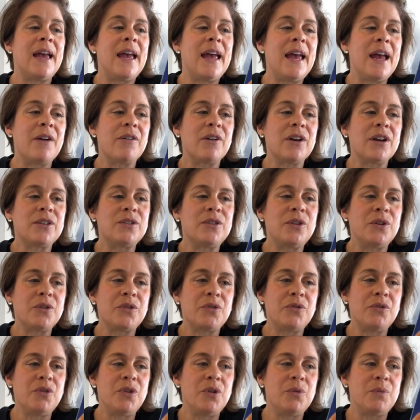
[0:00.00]
Eric
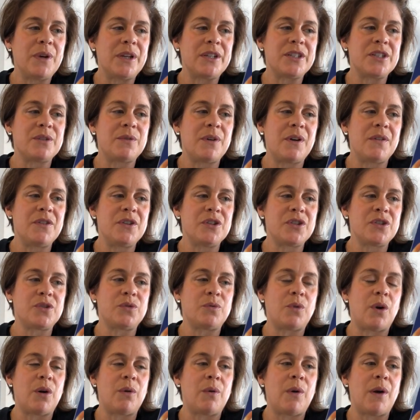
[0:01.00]
looked through the window of the
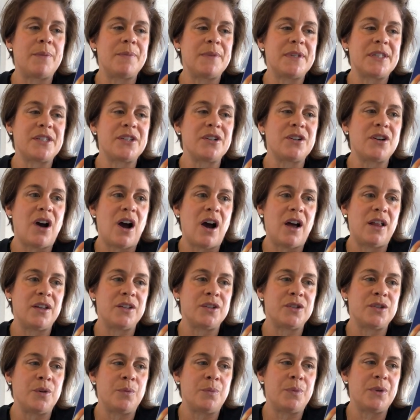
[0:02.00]
store while Mr.
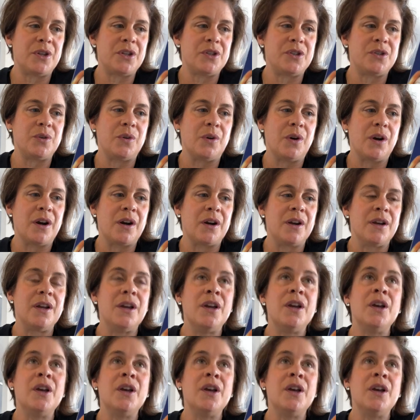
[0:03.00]
Collins opened the door.